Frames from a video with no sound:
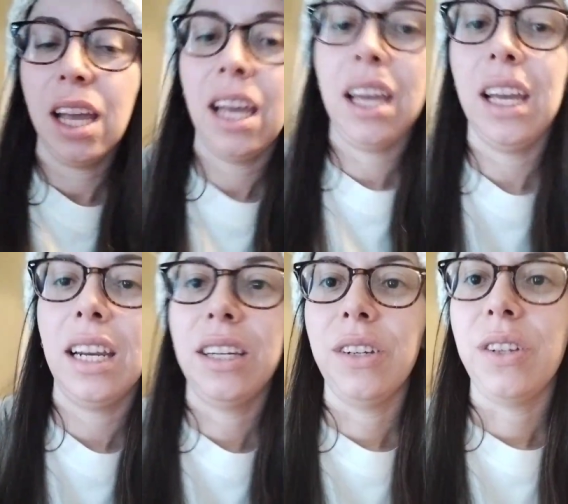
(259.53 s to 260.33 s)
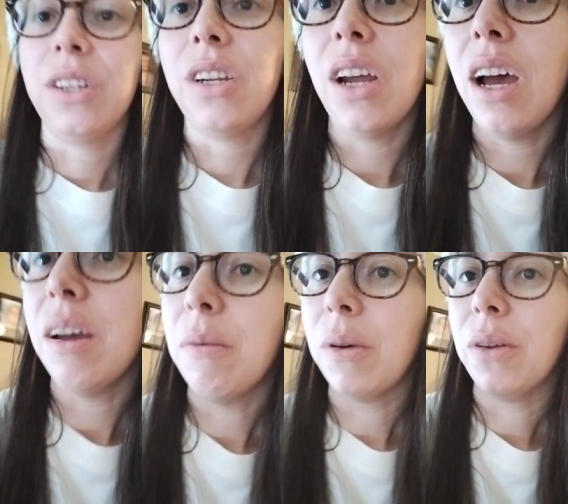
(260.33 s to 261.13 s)
and
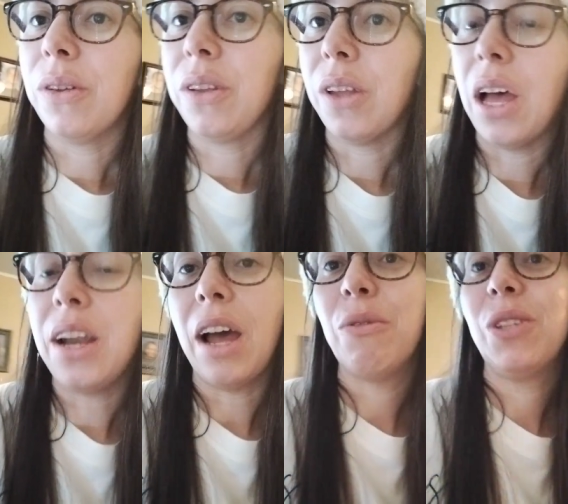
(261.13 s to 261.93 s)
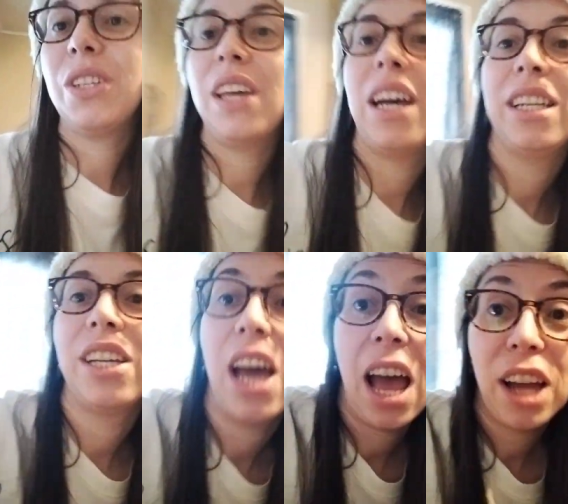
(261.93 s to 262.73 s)
I will announce
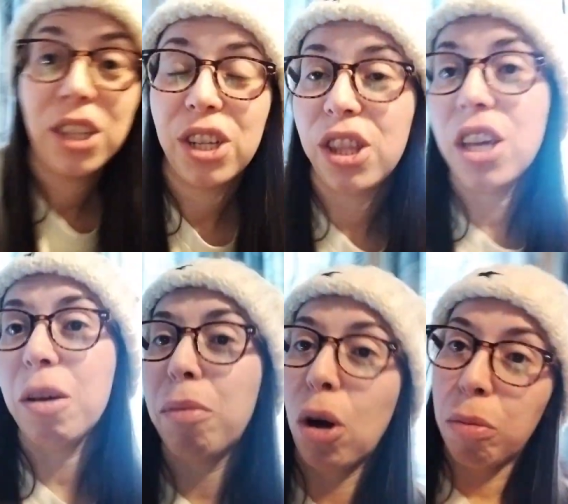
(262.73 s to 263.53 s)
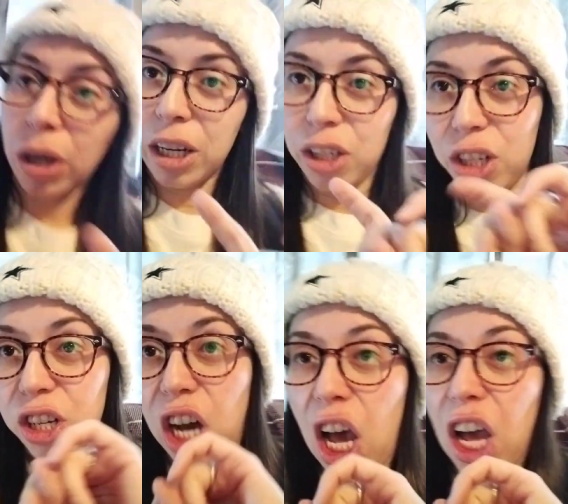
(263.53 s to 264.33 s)
that at the appropriate
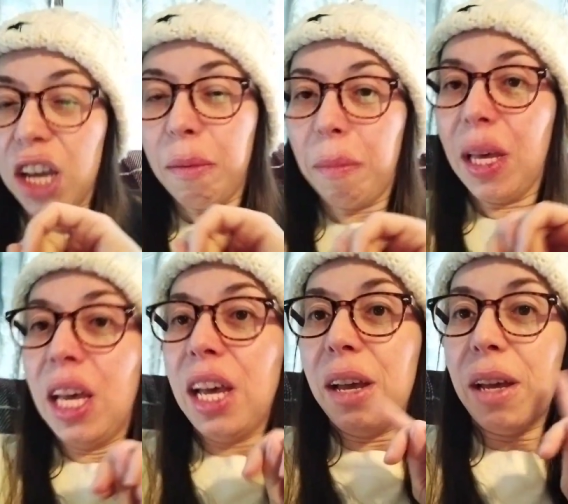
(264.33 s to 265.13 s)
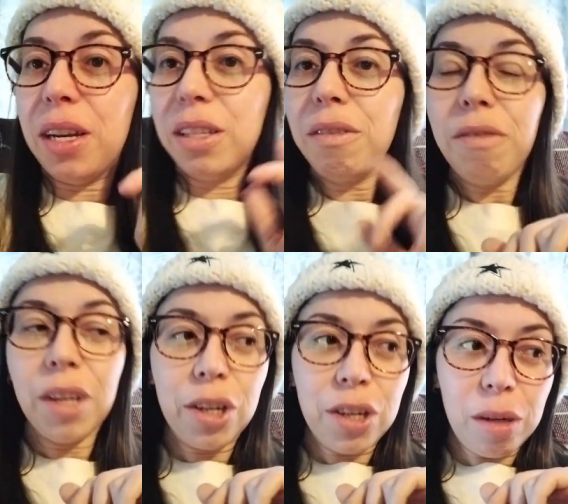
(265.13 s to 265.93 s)
time. It is a
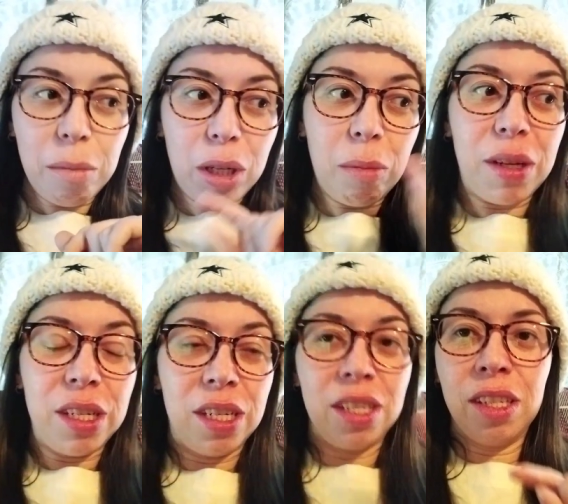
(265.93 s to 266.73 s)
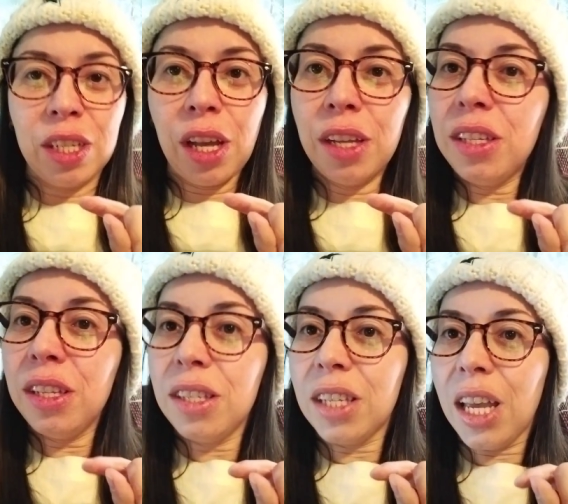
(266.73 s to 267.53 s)
fiction book, but it
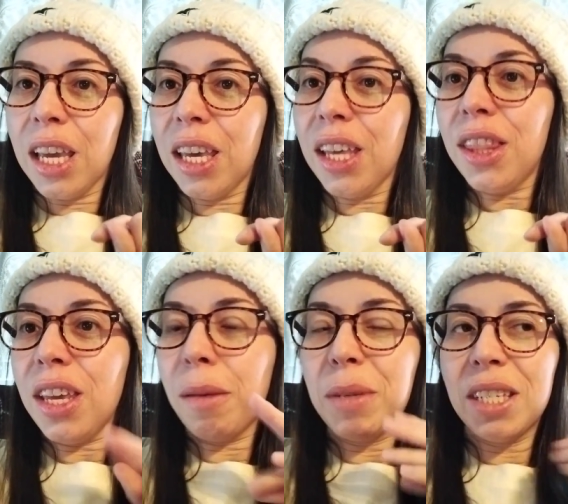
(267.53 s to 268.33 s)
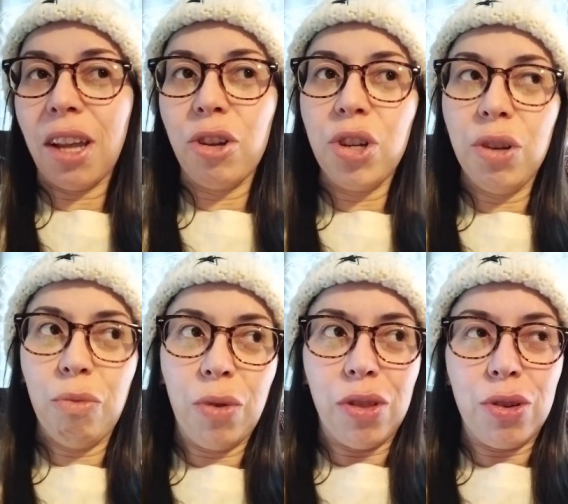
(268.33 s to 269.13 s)
discusses like the
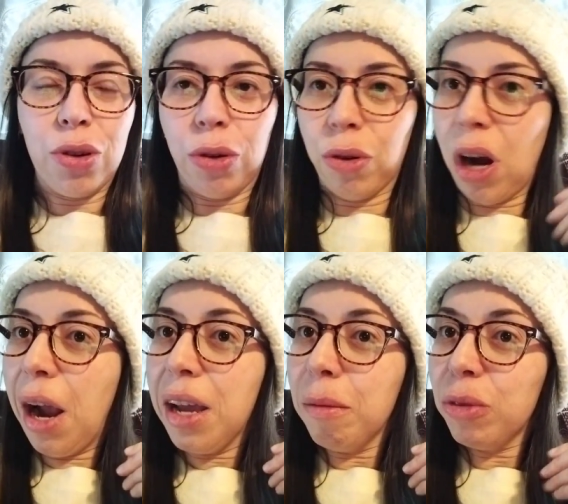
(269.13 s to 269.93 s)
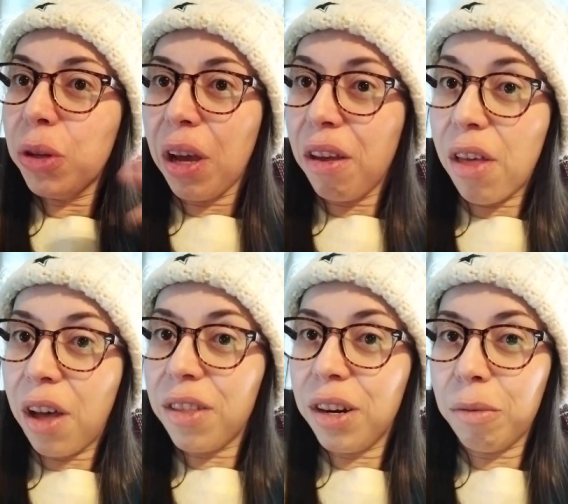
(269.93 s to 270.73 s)
obsession with true crime, so I
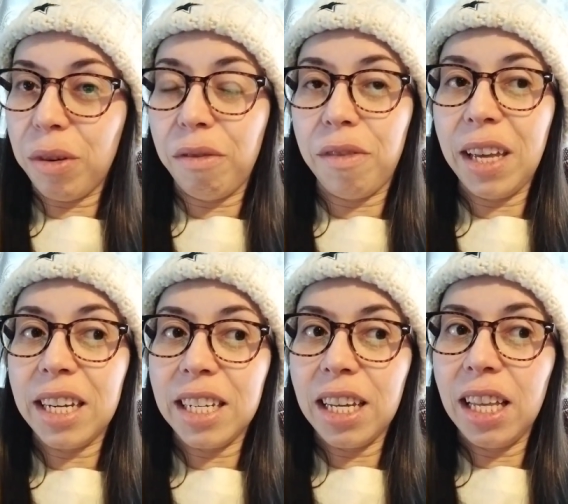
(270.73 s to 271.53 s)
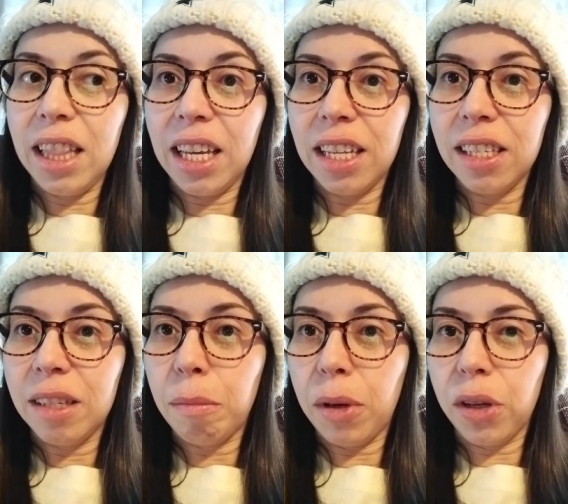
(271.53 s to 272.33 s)
thought that it would fit in
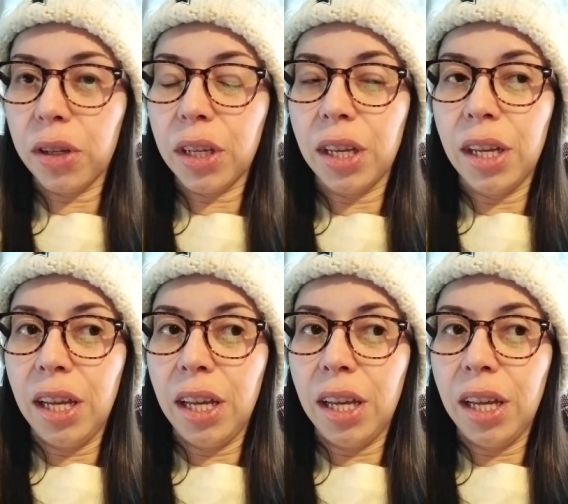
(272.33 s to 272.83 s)
this book.